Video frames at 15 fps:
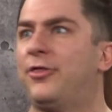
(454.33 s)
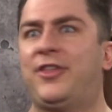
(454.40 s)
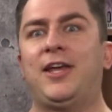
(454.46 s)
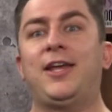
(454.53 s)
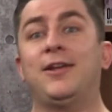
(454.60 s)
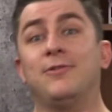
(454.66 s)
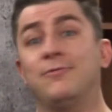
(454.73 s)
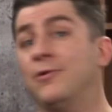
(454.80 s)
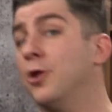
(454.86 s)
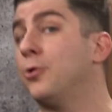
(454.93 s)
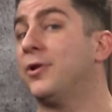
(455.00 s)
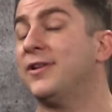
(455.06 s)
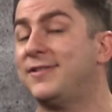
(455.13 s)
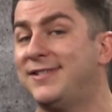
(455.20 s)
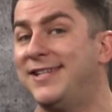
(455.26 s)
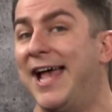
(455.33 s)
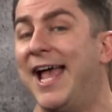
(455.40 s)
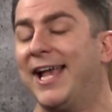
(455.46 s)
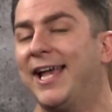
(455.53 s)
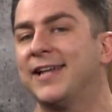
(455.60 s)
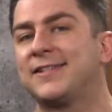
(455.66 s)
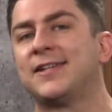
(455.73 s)
the noted
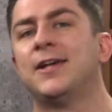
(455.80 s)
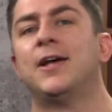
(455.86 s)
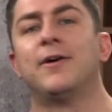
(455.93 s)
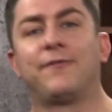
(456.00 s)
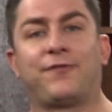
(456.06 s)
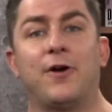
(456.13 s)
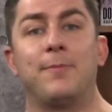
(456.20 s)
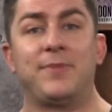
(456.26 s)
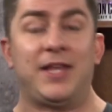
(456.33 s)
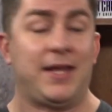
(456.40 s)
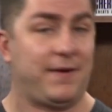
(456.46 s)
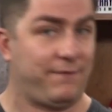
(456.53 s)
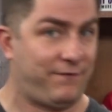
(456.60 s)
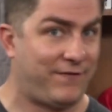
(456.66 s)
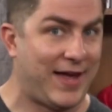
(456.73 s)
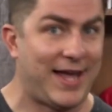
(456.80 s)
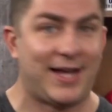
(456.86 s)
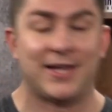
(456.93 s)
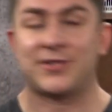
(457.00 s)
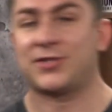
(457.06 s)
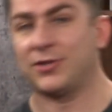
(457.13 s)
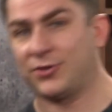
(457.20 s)
dang it from the
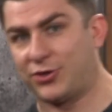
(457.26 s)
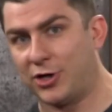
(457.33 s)
Vegas